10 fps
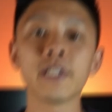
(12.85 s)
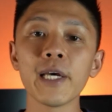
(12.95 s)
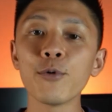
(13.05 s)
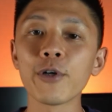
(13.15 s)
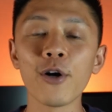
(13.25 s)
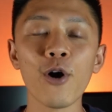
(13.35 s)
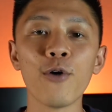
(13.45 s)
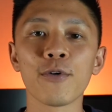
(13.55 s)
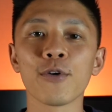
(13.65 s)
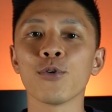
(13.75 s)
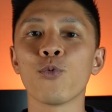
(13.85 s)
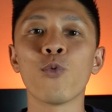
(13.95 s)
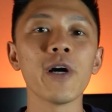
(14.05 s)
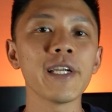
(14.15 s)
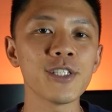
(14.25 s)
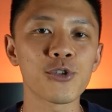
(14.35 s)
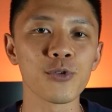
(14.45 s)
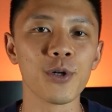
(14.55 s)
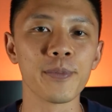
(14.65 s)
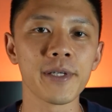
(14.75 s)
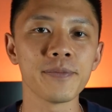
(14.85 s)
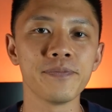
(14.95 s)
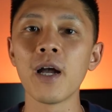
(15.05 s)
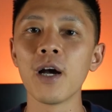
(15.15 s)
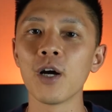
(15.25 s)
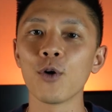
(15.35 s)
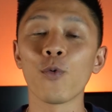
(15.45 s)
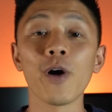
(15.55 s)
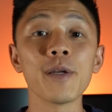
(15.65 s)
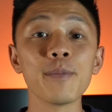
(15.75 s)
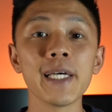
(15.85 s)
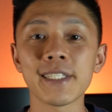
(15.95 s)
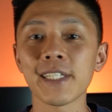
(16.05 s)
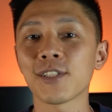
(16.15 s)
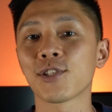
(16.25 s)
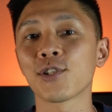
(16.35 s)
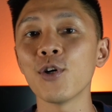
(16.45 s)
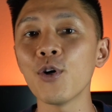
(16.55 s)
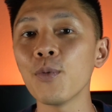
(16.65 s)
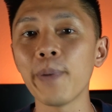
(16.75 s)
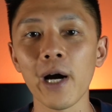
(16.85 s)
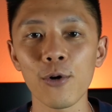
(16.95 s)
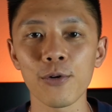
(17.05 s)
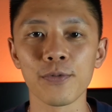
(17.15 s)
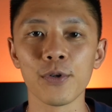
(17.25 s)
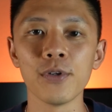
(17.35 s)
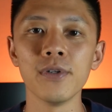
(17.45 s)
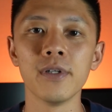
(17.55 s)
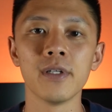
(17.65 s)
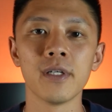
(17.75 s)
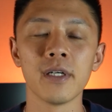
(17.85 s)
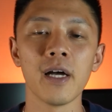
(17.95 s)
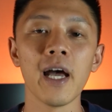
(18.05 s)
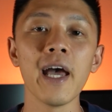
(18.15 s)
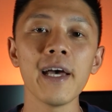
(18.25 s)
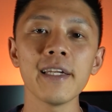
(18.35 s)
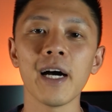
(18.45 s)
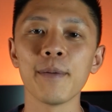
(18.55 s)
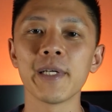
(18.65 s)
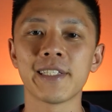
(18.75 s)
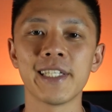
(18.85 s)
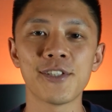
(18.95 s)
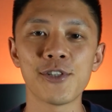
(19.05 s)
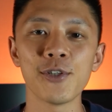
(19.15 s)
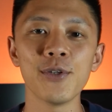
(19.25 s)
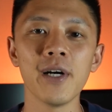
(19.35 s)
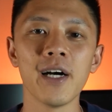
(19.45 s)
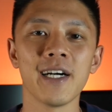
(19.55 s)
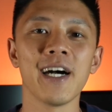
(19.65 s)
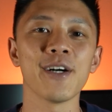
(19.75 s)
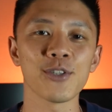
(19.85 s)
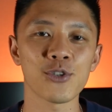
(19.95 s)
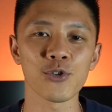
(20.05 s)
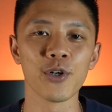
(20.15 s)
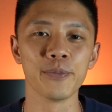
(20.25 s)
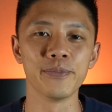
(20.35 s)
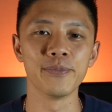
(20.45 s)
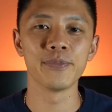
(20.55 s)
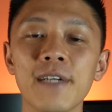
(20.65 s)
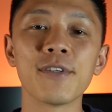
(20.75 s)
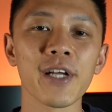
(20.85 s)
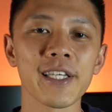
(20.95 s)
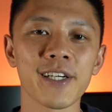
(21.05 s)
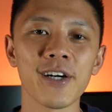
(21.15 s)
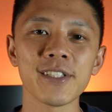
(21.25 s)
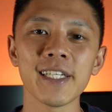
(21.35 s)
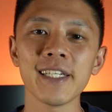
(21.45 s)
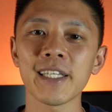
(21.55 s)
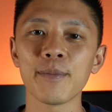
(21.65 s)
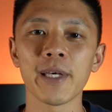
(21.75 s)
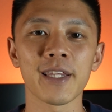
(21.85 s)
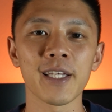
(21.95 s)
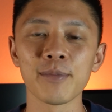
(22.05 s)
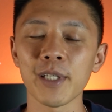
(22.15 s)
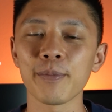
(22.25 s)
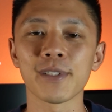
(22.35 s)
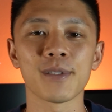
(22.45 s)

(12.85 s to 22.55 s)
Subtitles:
Today we'll go over what is strobing, what makes it so powerful, and I'm going to teach you how to strobe. If you like the content, give me a thumbs up and